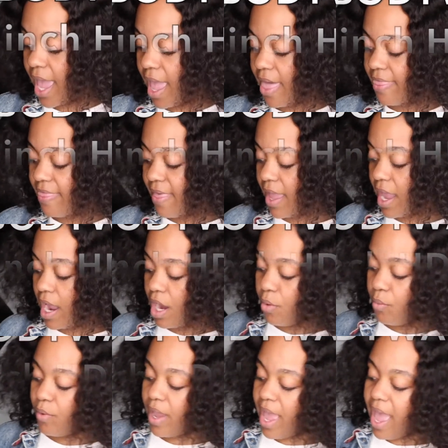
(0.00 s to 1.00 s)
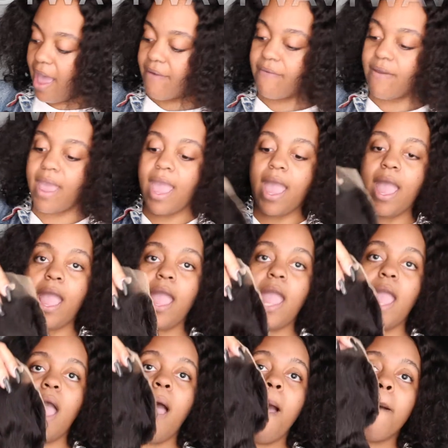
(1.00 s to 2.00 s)
And then we have
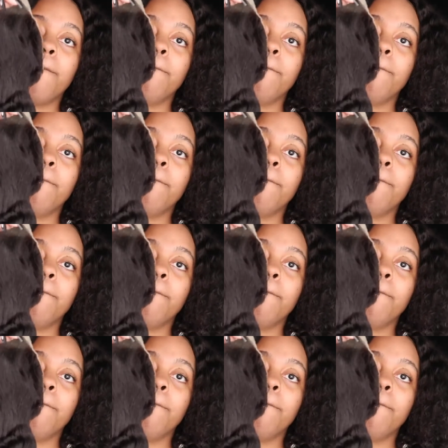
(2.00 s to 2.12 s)
a